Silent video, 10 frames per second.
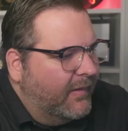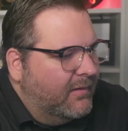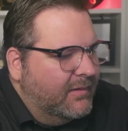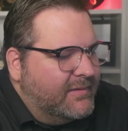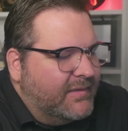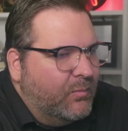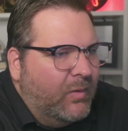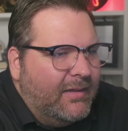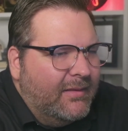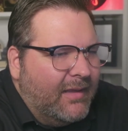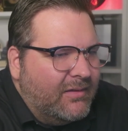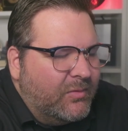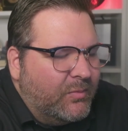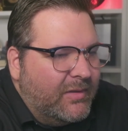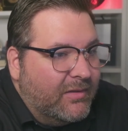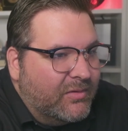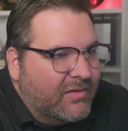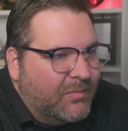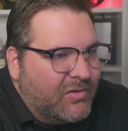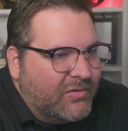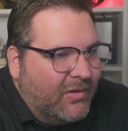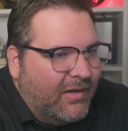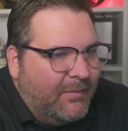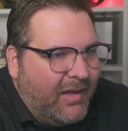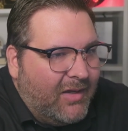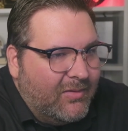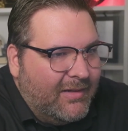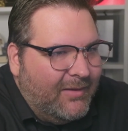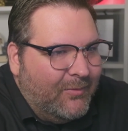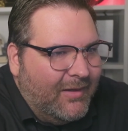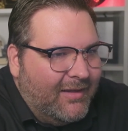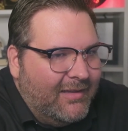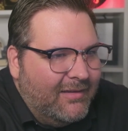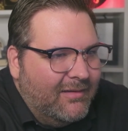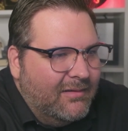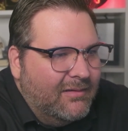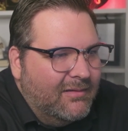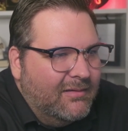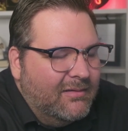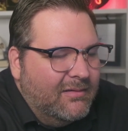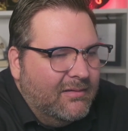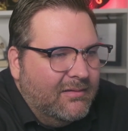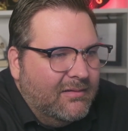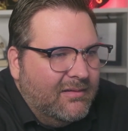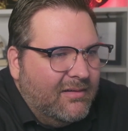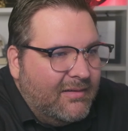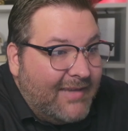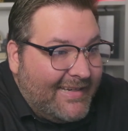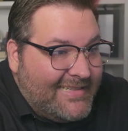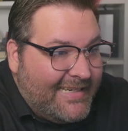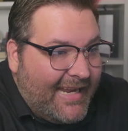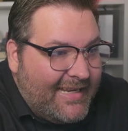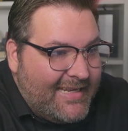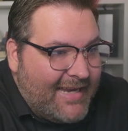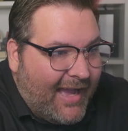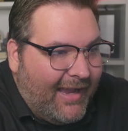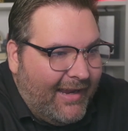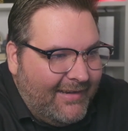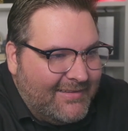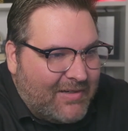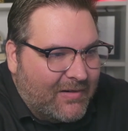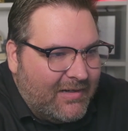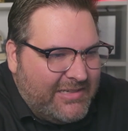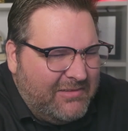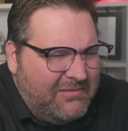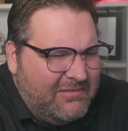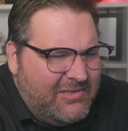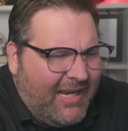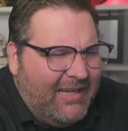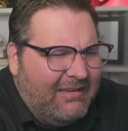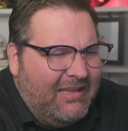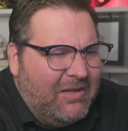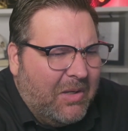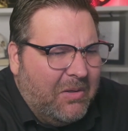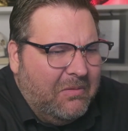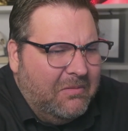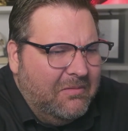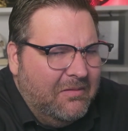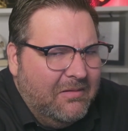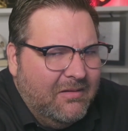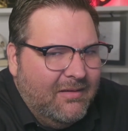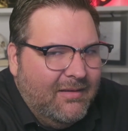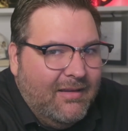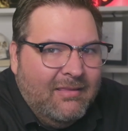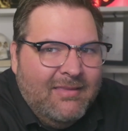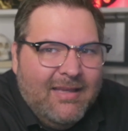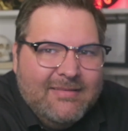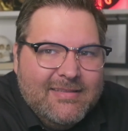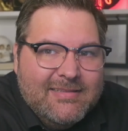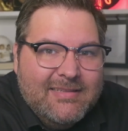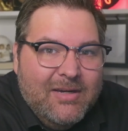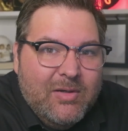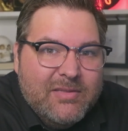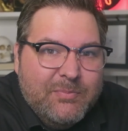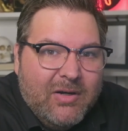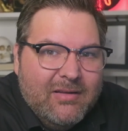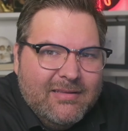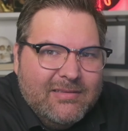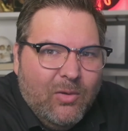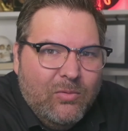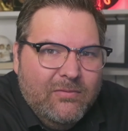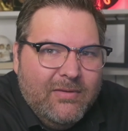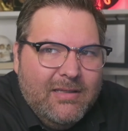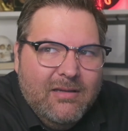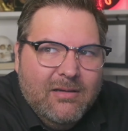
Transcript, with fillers: Let's see, when did that Doritos commercial come out anyway? 1989, starring Jay Leno. That's the scariest part of his whole video.